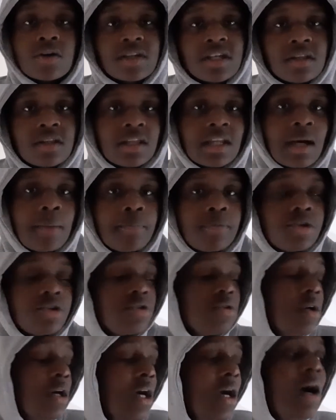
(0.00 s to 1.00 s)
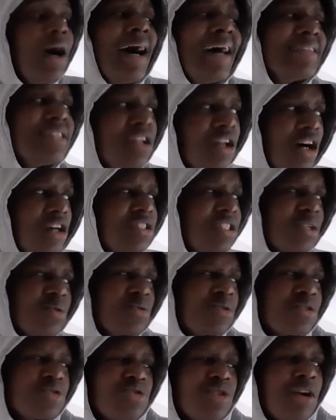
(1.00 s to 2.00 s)
Ethan Ampadu. And the last thing I
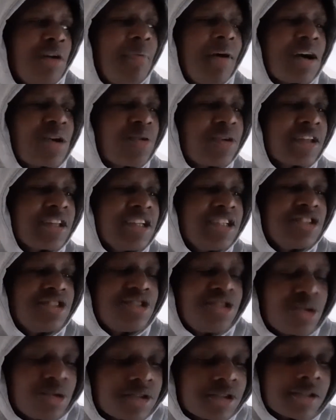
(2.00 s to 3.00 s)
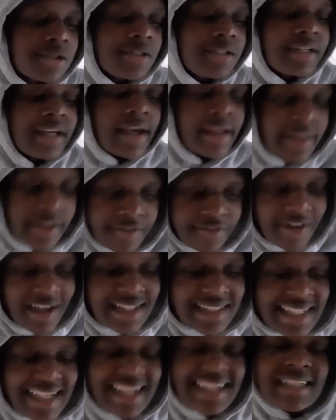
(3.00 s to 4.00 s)
want to talk about quickly is Jules Koundé and the
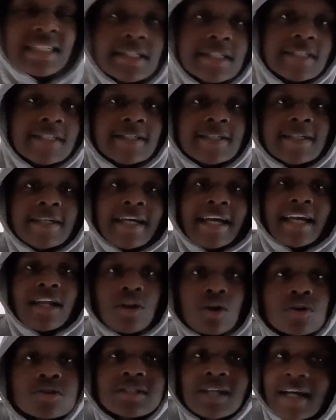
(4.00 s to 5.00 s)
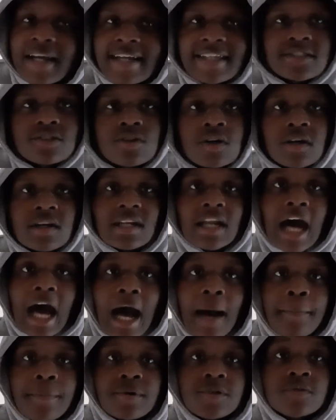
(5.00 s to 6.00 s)
fact that it looks like it's not going to
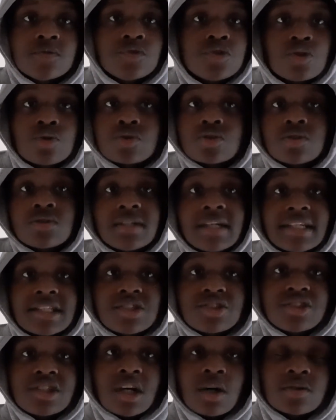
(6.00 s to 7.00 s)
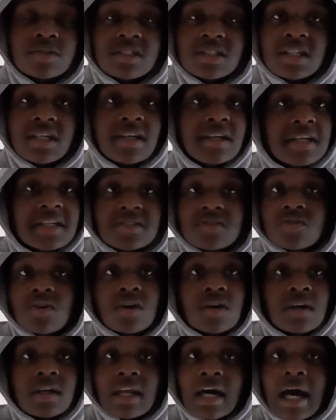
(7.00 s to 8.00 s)
happen. Jules Koundé to Chelsea is
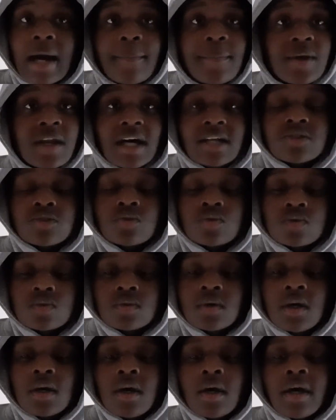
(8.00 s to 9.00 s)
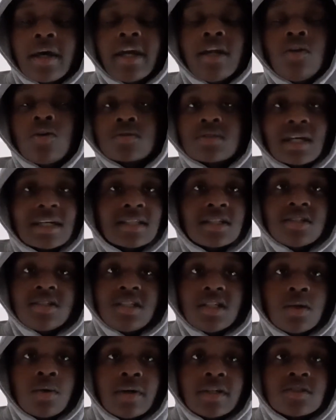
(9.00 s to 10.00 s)
not going to happen at all. It looks like the
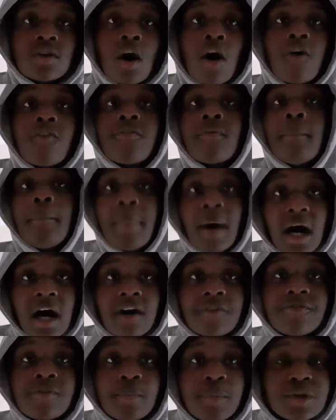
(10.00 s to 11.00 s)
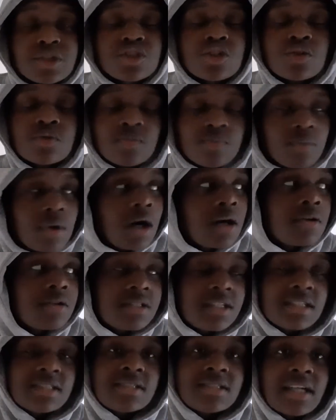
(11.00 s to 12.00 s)
deal is off. But Fabrizio Romano
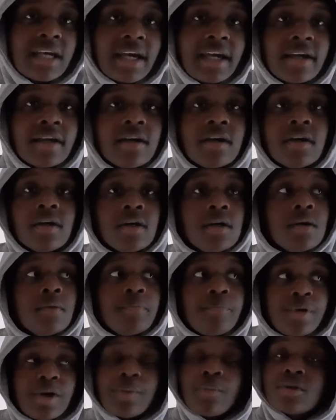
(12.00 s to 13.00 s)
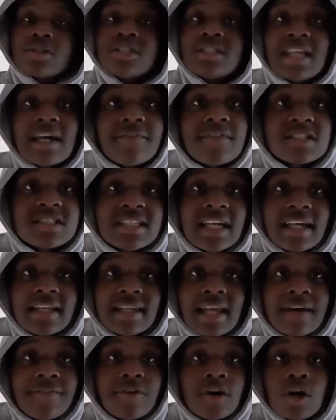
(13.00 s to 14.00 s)
did say, pretty much never say
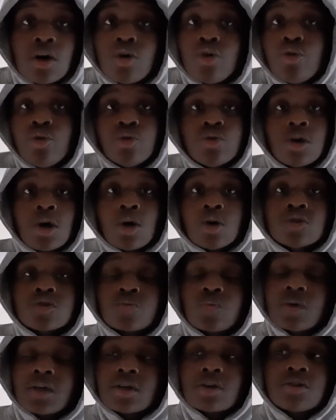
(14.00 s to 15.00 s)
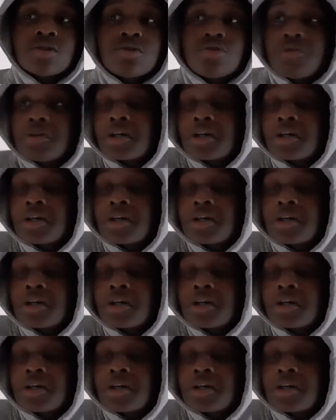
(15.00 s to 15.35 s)
never. Who knows? We could